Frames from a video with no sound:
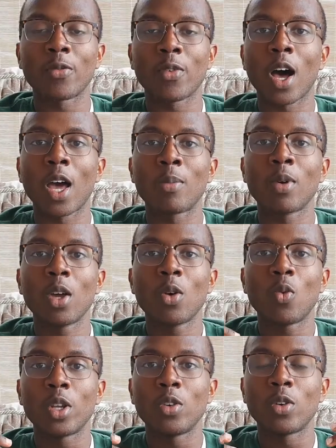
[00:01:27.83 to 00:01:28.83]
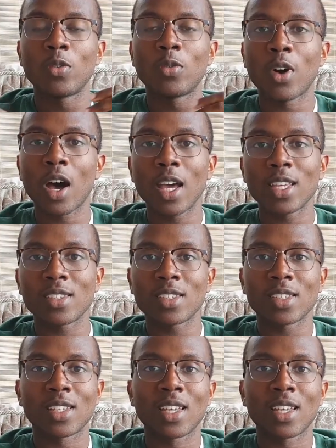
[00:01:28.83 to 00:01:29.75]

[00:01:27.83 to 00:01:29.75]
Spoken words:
vibe when you revise.